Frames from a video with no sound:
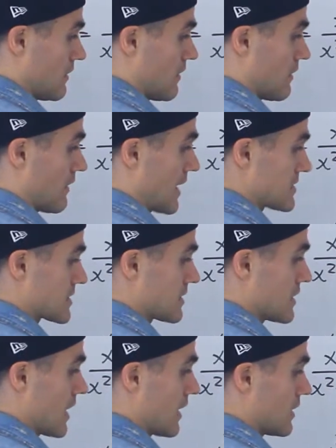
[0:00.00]
then that's
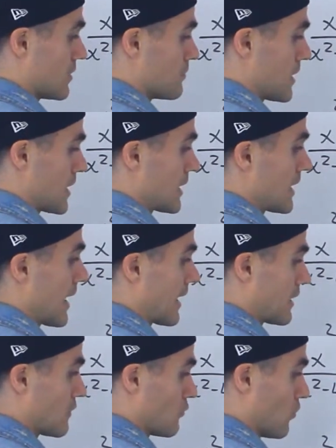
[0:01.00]
going to end up being
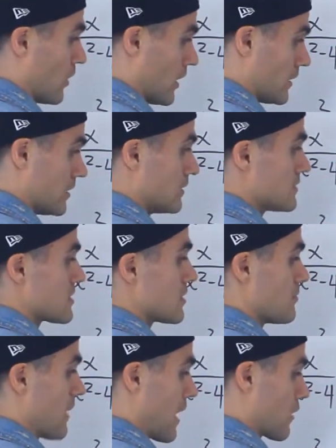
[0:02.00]
negative 1 to
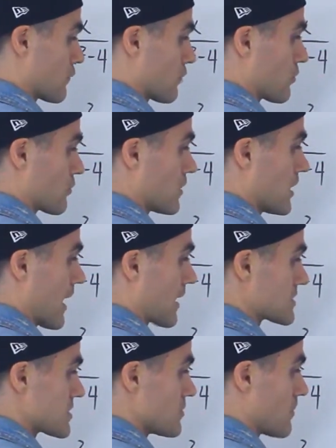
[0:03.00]
the power of 3,
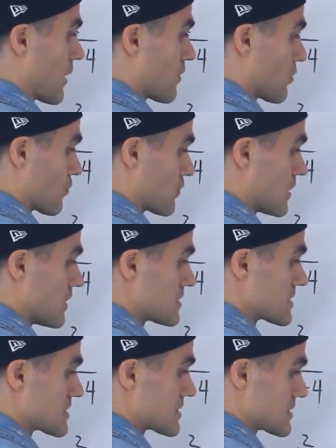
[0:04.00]
x to the power of 3.
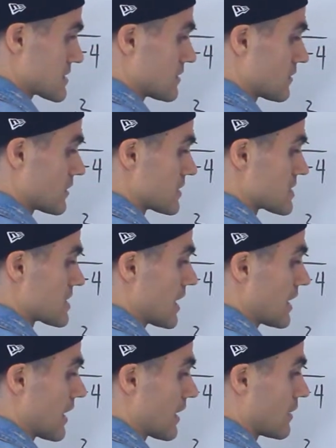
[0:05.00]
This is still going to
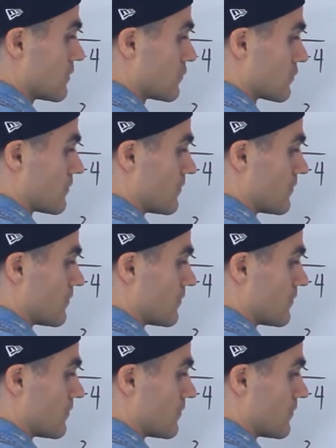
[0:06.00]
stay negative.